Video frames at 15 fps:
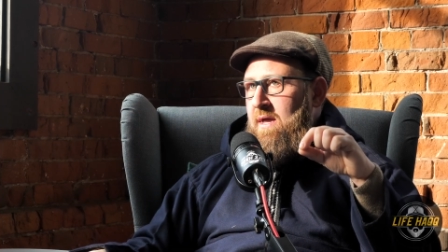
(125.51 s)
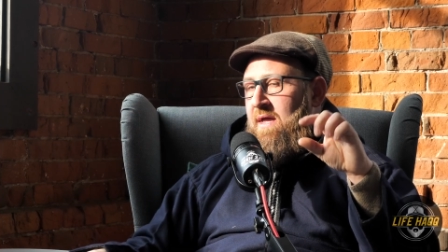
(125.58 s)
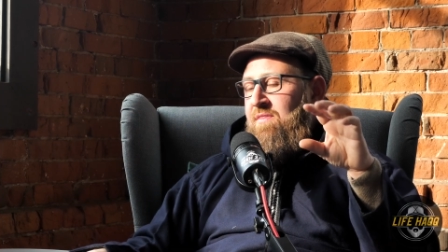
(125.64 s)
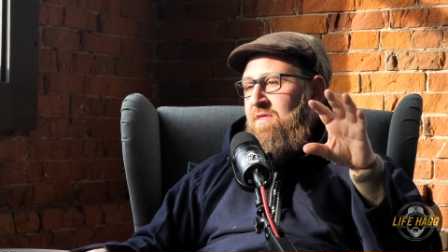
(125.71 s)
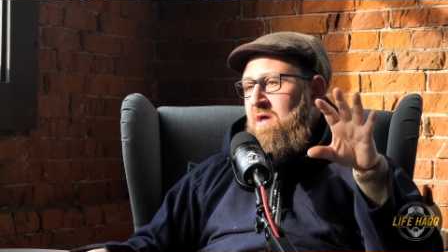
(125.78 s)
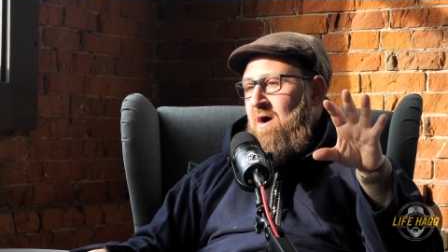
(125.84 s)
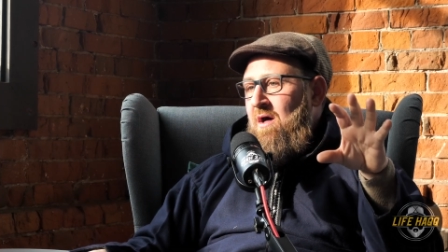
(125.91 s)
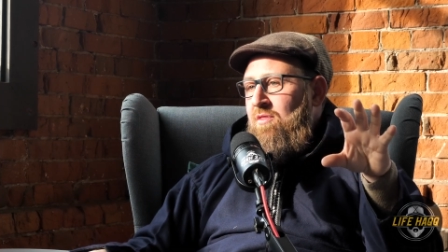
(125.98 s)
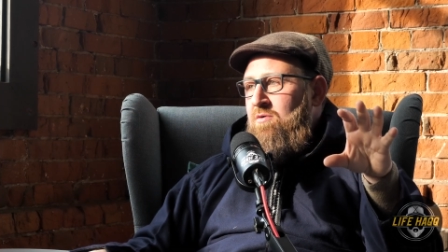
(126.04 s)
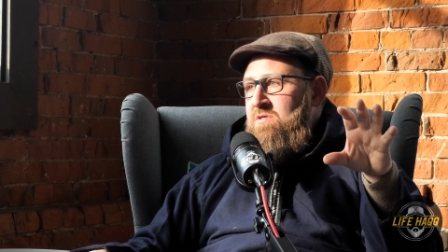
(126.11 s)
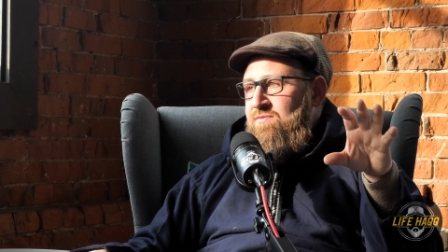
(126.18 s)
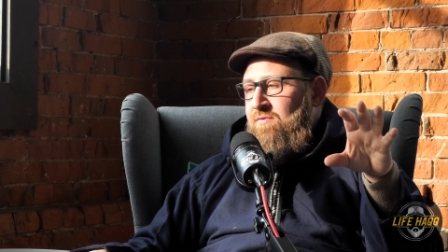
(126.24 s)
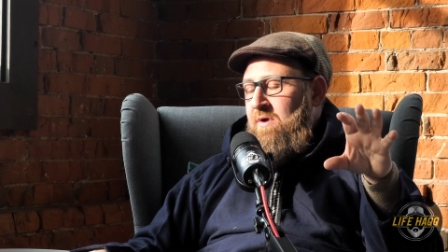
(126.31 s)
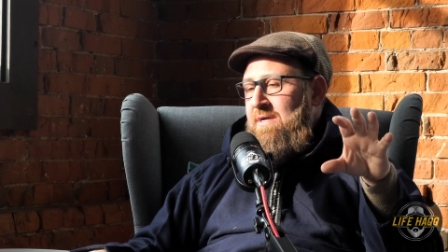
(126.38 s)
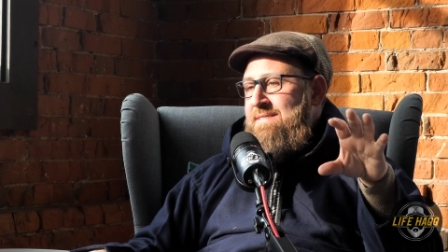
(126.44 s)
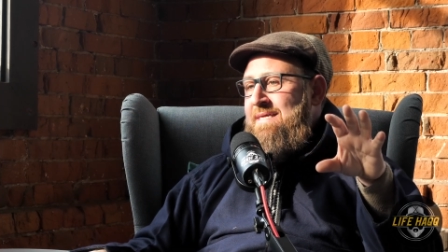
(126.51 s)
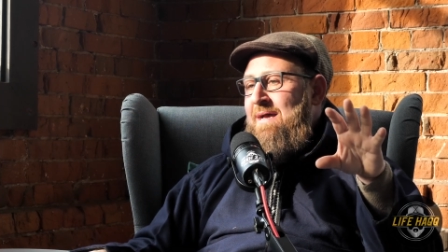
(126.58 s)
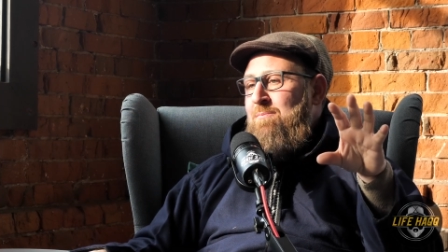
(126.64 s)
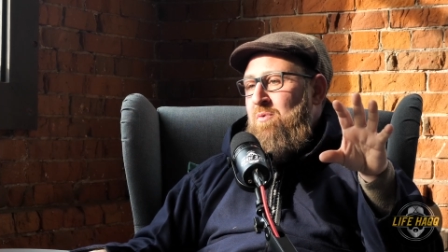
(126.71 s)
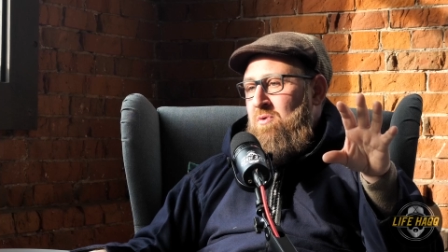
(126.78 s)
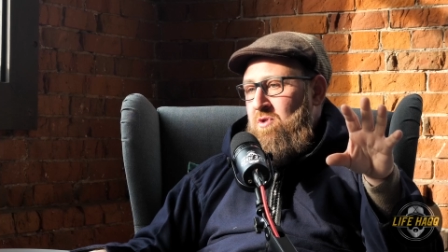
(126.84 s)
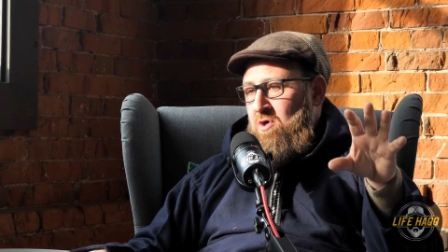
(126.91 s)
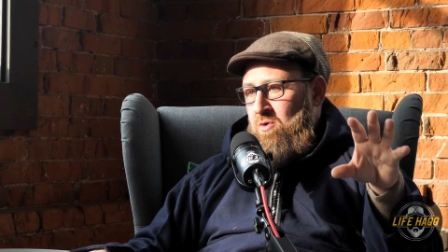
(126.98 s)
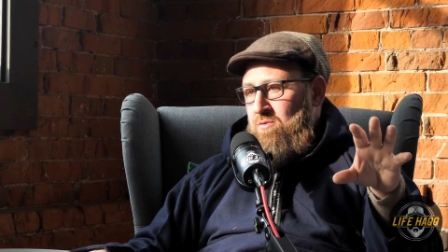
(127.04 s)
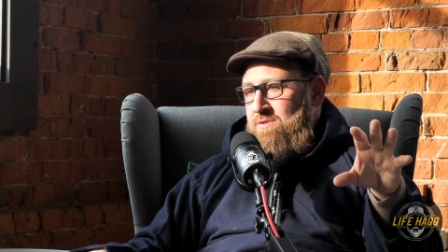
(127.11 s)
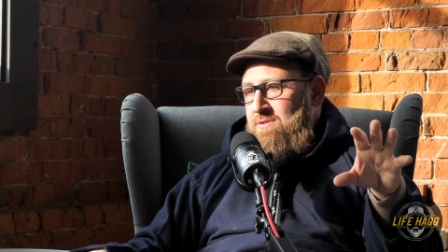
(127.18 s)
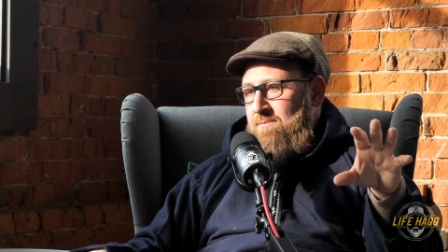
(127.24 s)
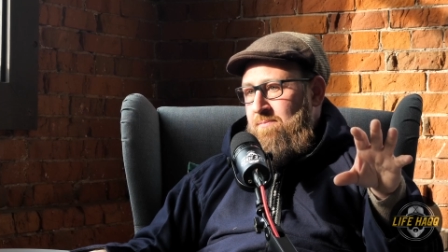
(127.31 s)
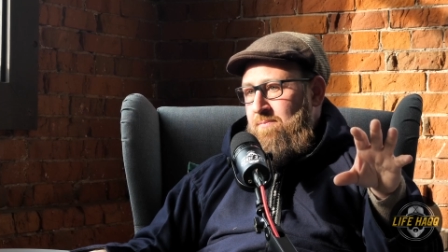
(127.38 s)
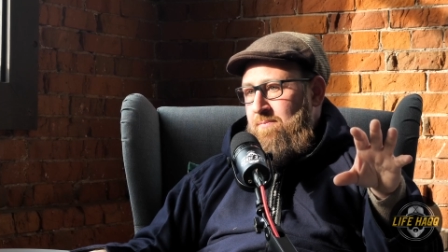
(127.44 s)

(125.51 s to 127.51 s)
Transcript: and the others for example don't